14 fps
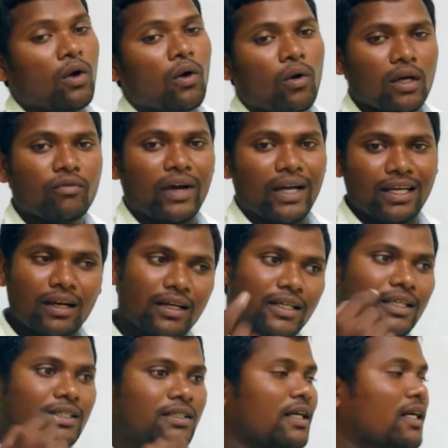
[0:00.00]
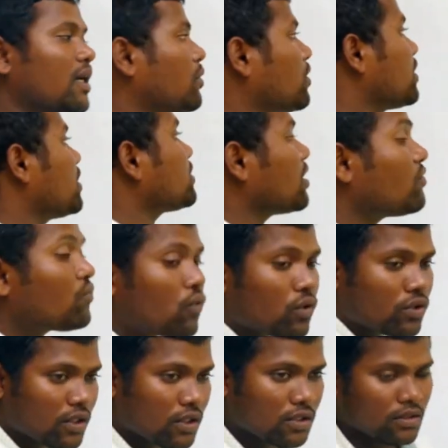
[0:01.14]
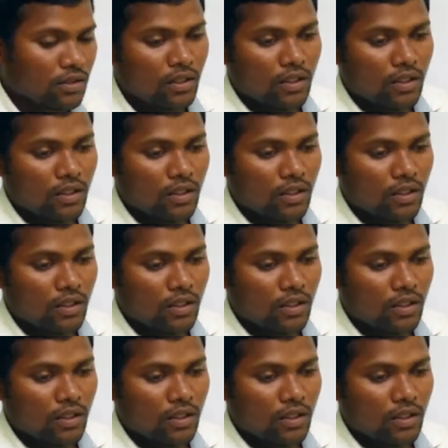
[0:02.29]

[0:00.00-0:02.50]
Okay, finally he said about the some force is,